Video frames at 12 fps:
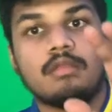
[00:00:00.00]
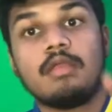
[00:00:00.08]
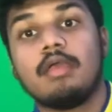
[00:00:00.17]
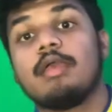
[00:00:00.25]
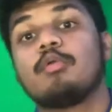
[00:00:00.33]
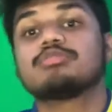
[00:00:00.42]

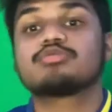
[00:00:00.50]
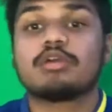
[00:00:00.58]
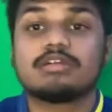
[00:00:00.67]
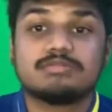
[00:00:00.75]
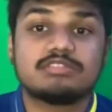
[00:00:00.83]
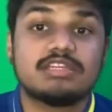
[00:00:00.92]
Hey, what's going on?
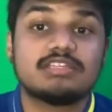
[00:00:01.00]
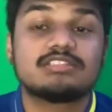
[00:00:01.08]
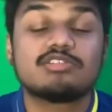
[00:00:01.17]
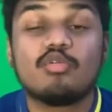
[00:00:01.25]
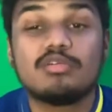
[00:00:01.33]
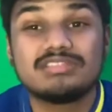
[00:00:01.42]
It's me, Jedi.
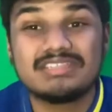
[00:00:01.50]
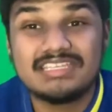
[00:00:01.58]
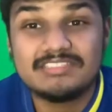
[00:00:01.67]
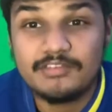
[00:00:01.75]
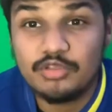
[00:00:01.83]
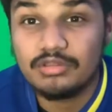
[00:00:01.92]
So in today's video,